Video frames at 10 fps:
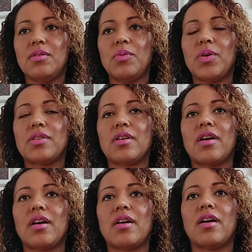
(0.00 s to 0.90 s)
with
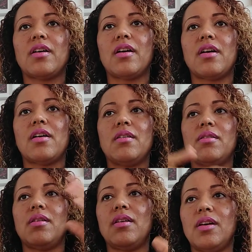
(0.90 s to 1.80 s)

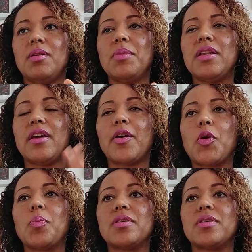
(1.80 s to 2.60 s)
an immediate group,